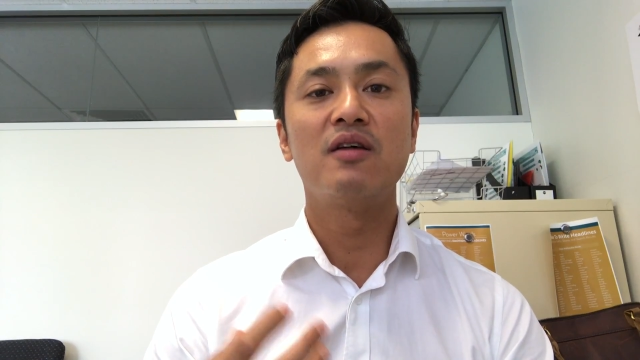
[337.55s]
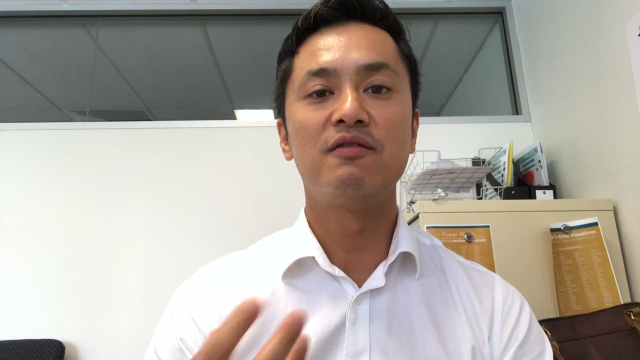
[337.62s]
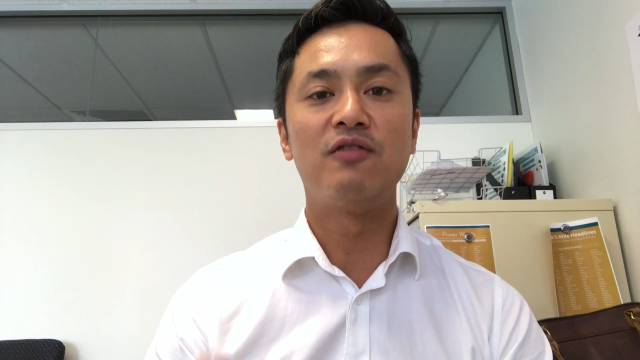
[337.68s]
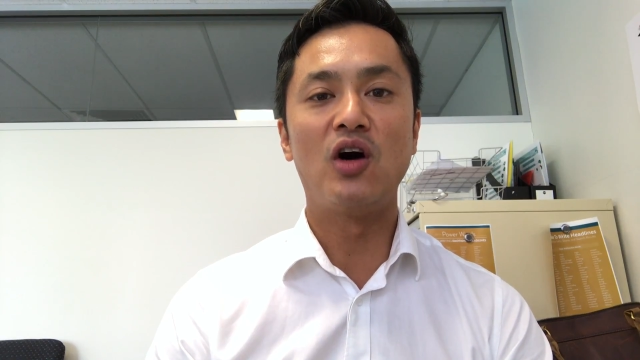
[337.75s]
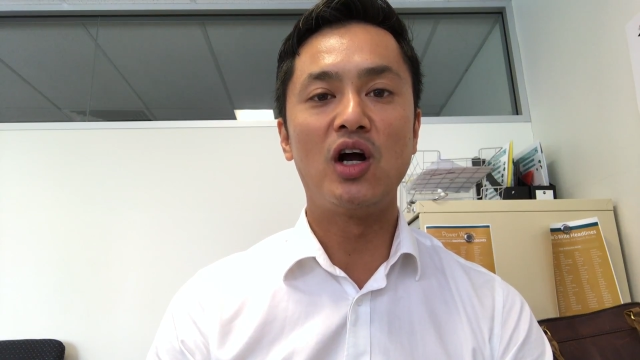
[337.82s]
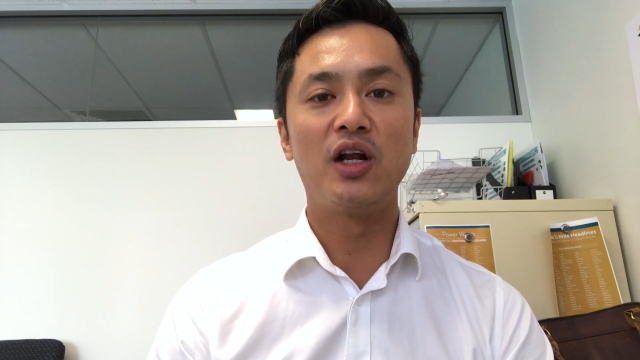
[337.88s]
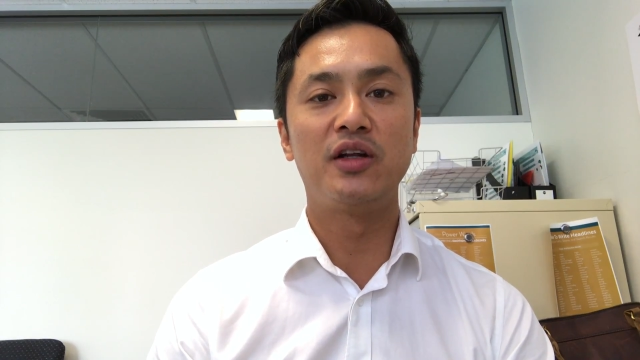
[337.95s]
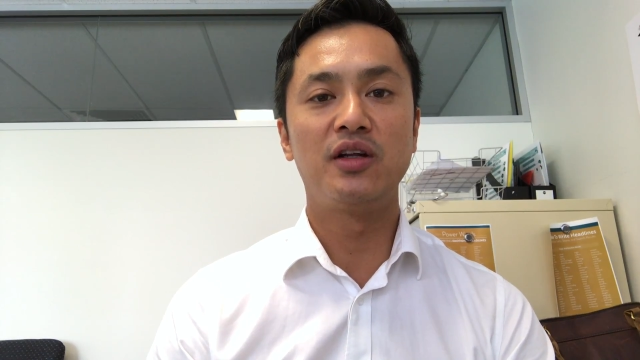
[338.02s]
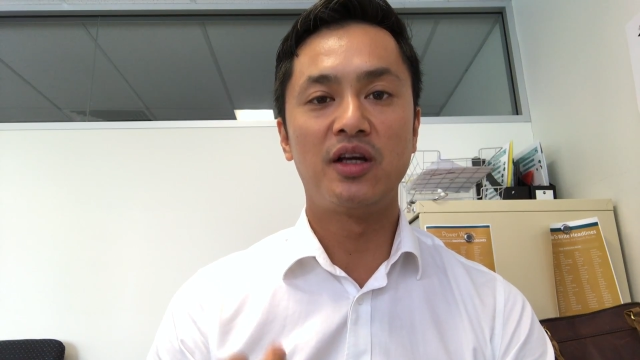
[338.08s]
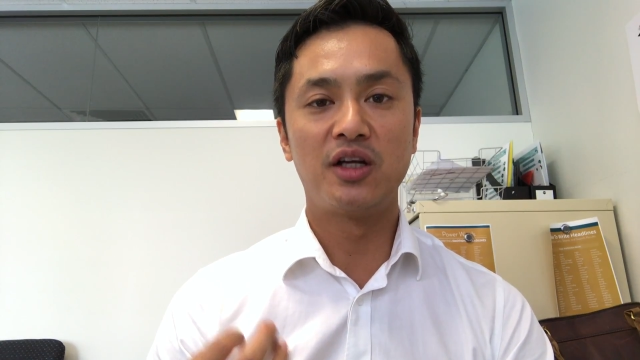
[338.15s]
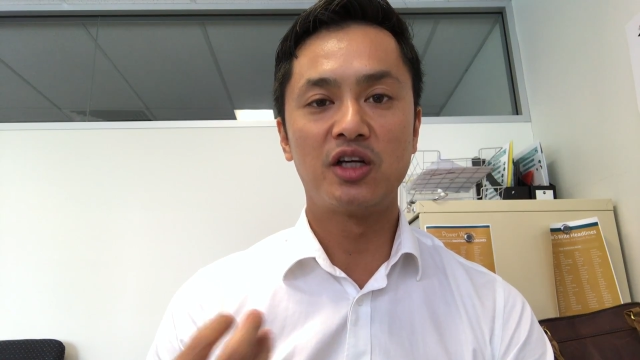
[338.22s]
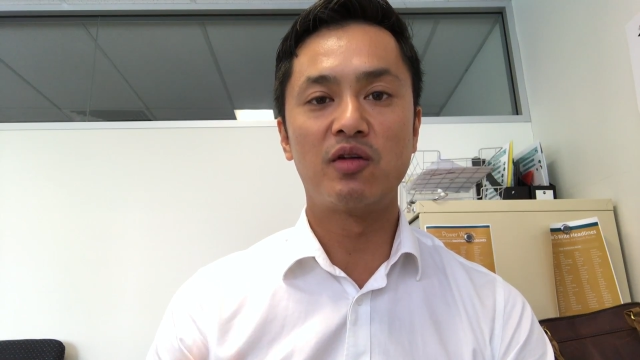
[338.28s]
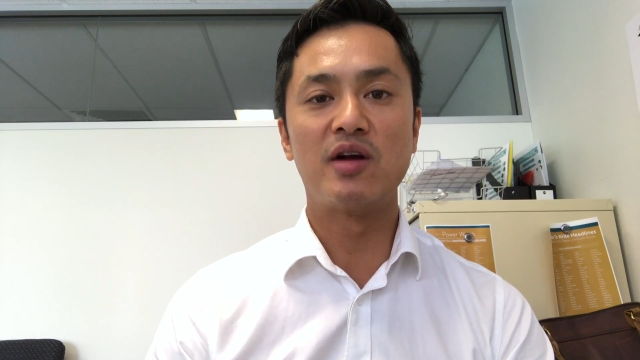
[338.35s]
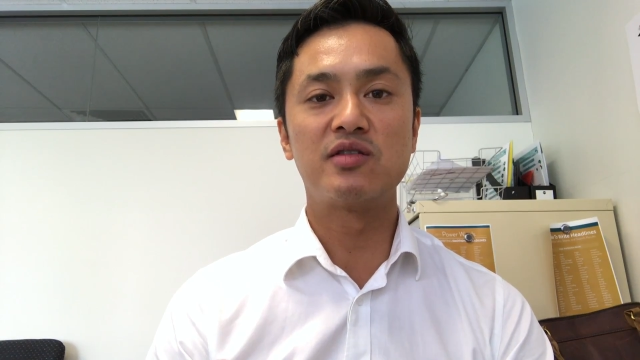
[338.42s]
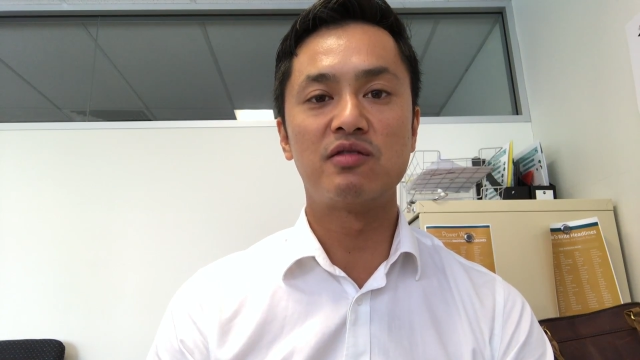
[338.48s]
violent and
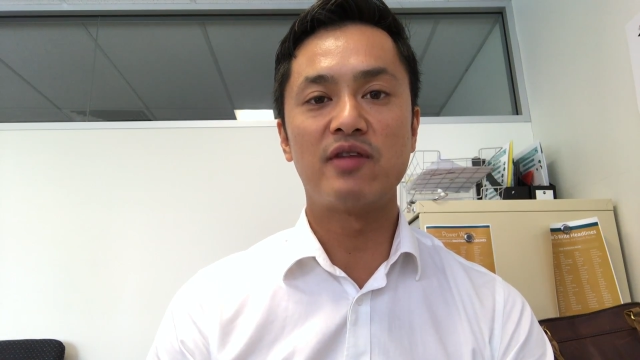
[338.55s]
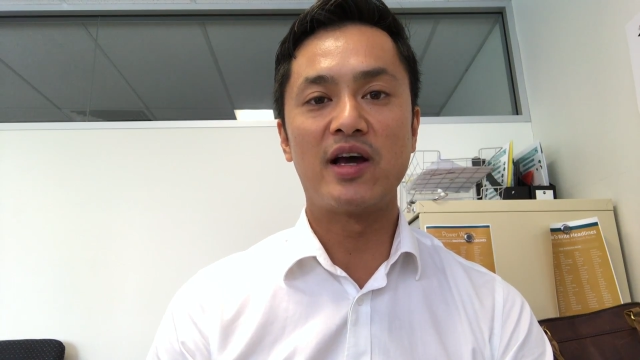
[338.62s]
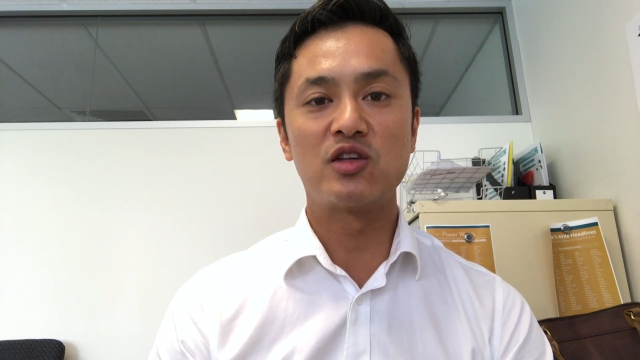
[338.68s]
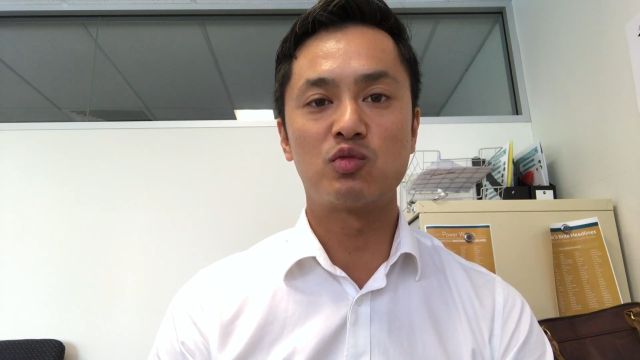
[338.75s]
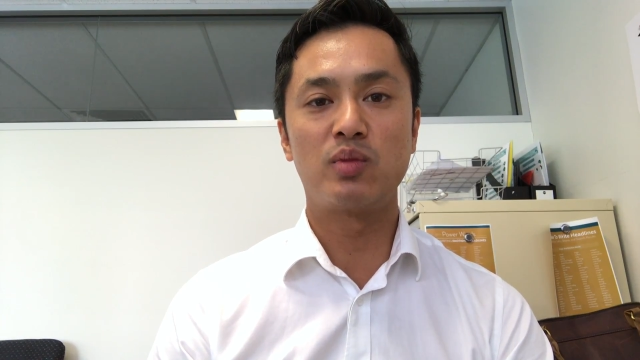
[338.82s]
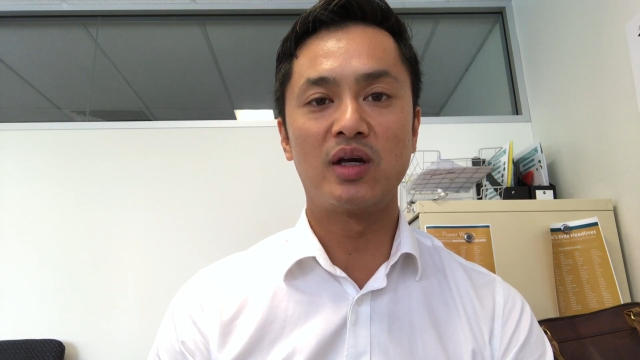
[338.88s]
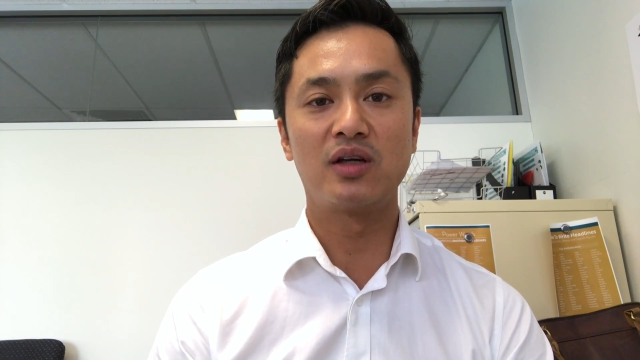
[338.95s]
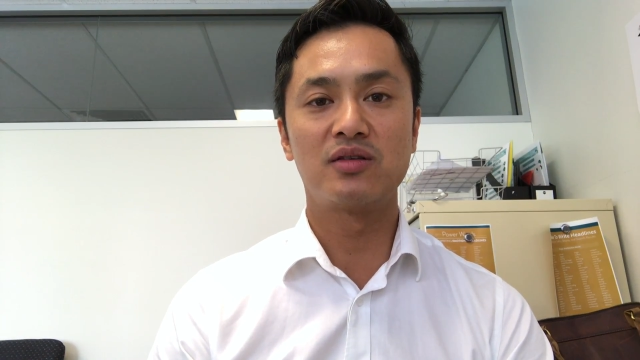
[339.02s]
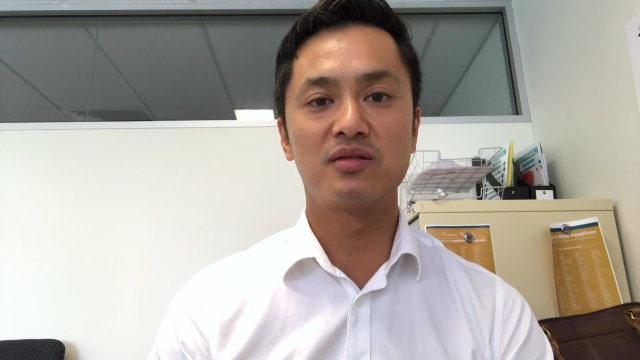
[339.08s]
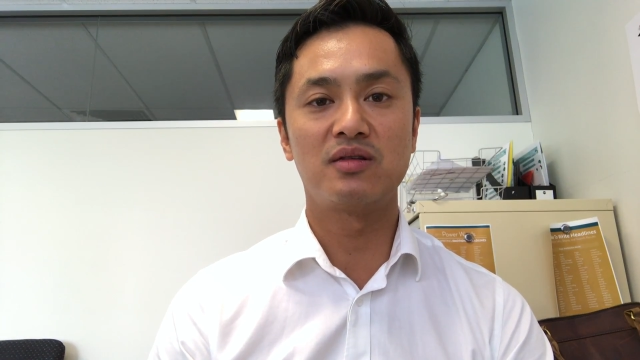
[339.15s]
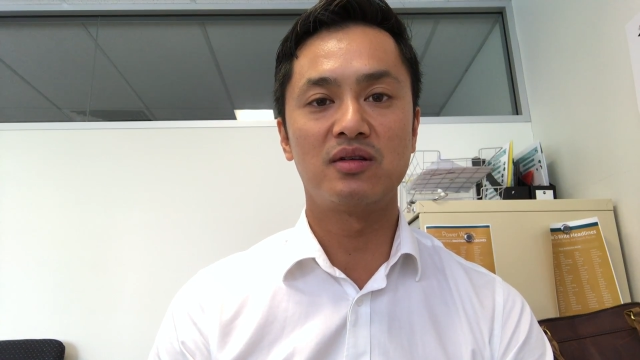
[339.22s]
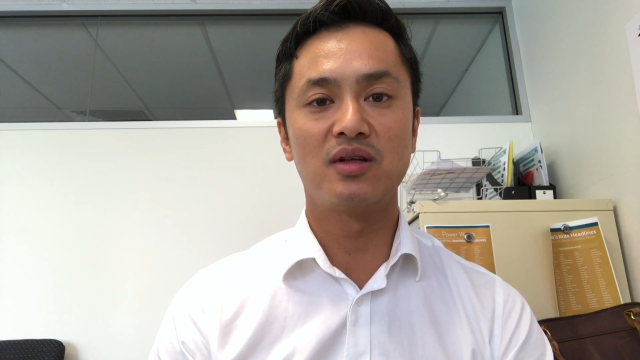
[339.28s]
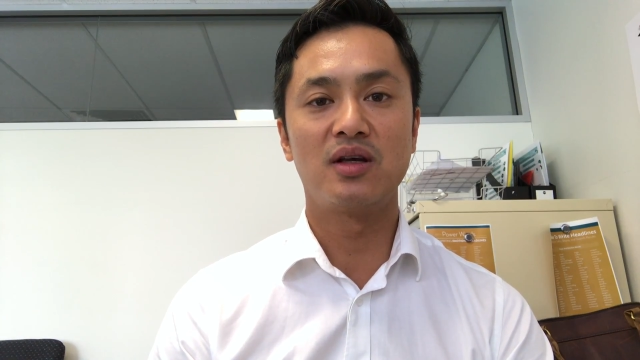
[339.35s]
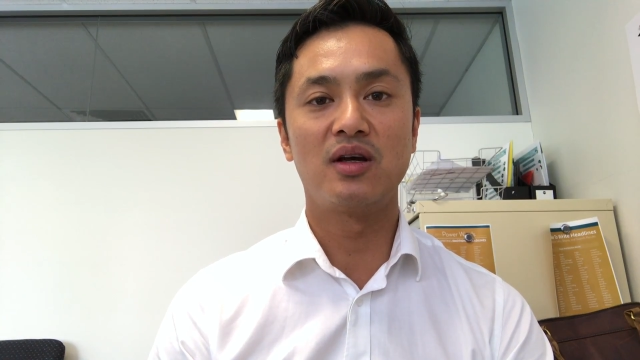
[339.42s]
aggressive aspects